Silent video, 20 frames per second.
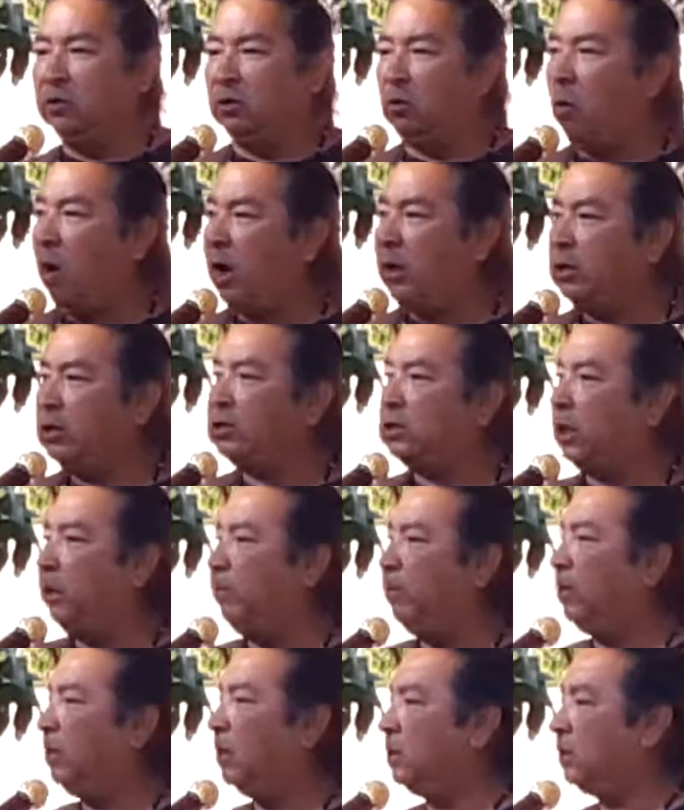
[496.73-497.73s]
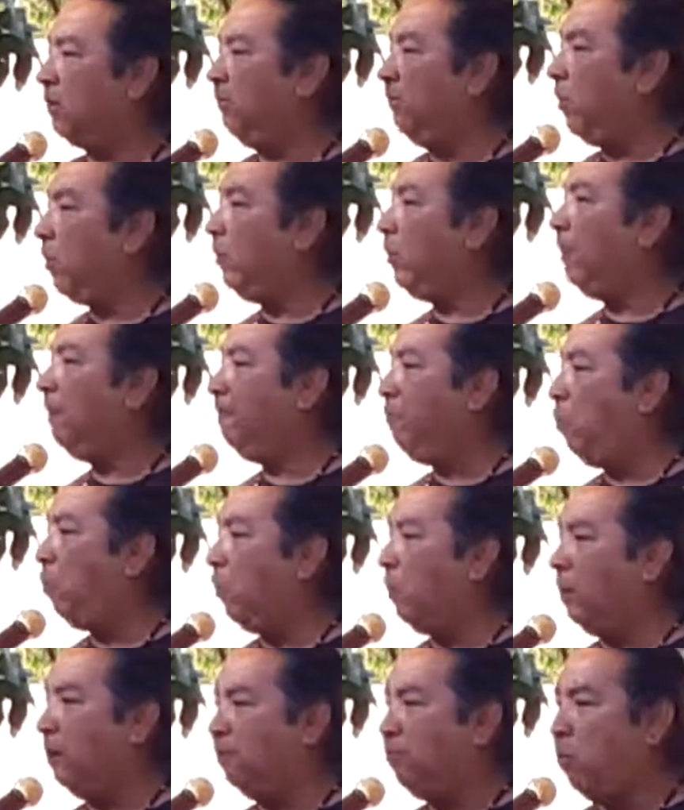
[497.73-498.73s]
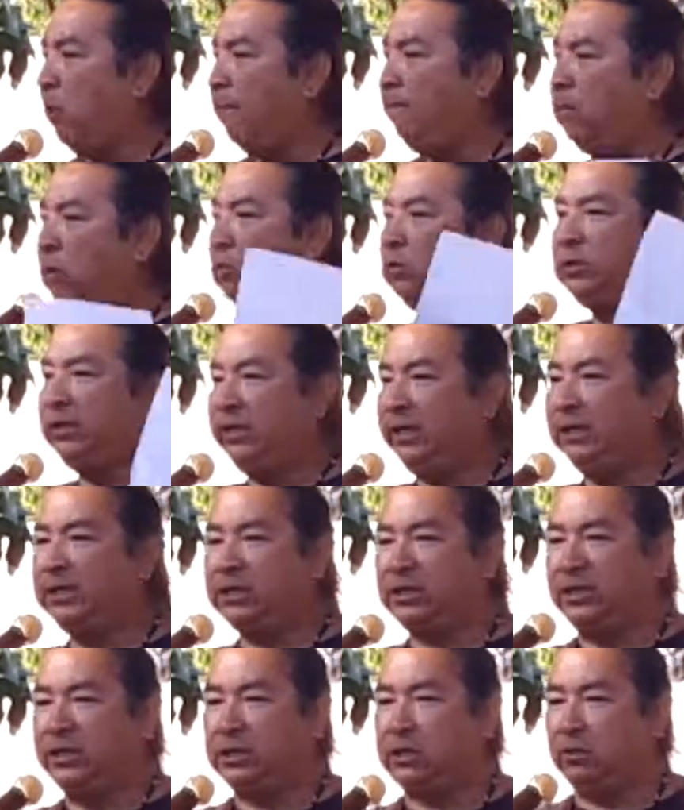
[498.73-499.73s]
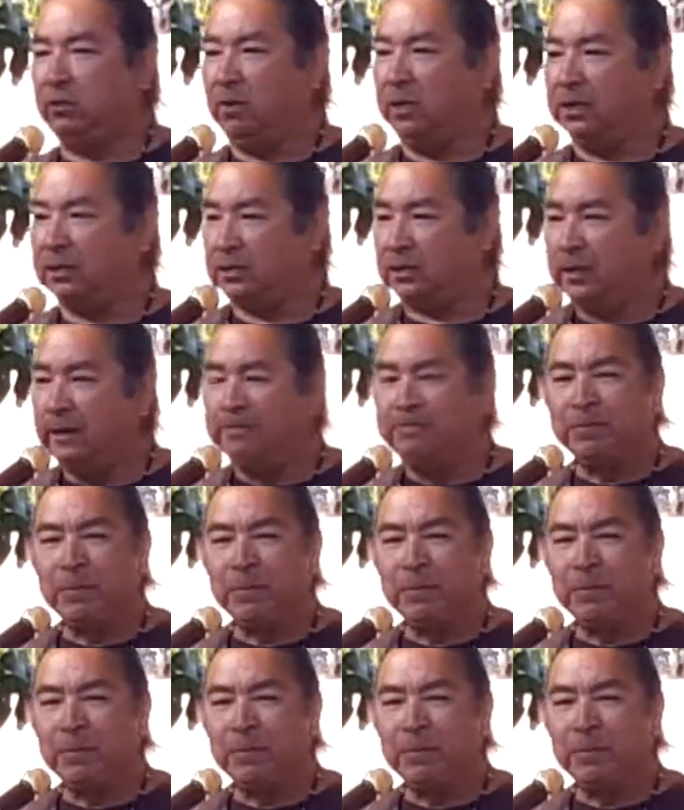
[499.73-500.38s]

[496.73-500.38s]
The water serpent is a very important Pueblo deity to us.